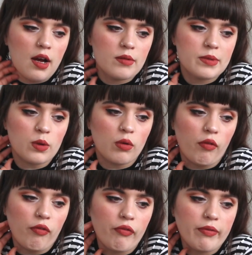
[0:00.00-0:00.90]
sort
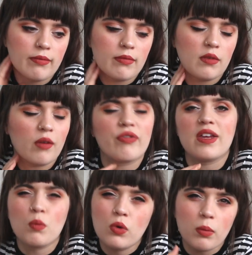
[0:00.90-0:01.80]
of not
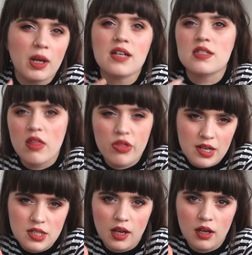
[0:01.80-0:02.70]
vegan wool, but like
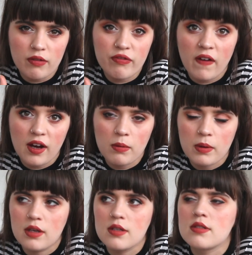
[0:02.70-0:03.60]
synthetic
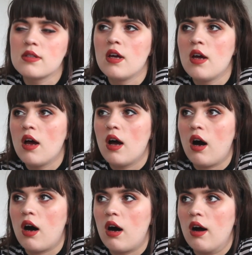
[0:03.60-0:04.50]
fibers
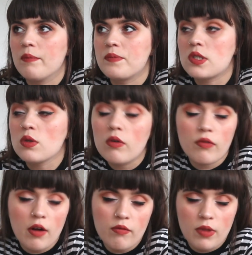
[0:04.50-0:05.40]
are sort
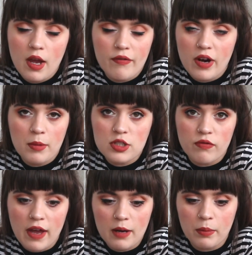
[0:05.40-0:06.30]
of, they are very much
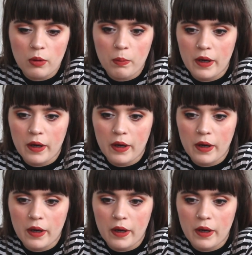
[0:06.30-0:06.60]
available.